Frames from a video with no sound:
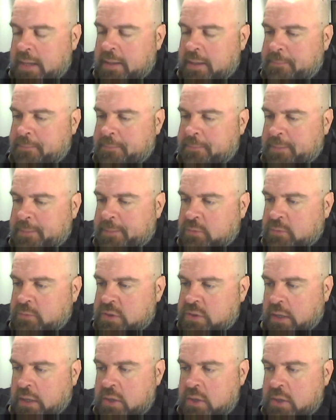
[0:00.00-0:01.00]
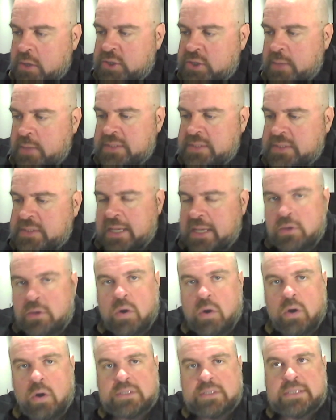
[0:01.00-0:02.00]
people to negotiate, we say you
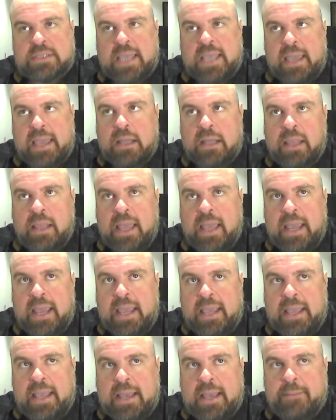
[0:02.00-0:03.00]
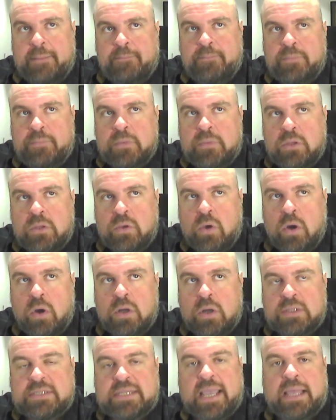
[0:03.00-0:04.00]
can't scale an
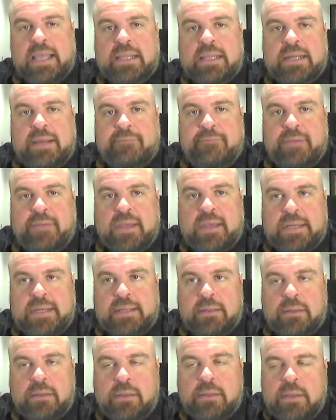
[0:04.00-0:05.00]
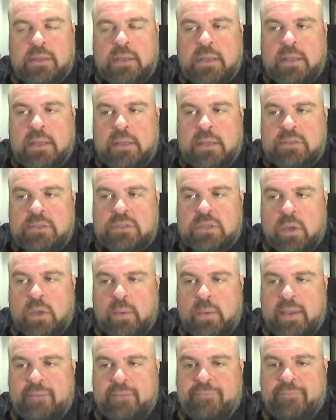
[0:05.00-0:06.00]
unfair deal. So
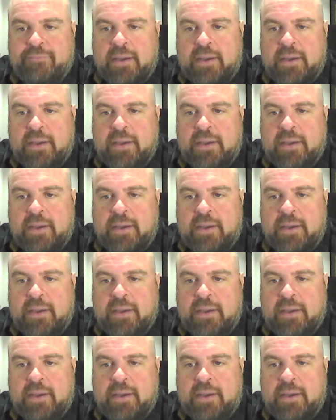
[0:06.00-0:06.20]
if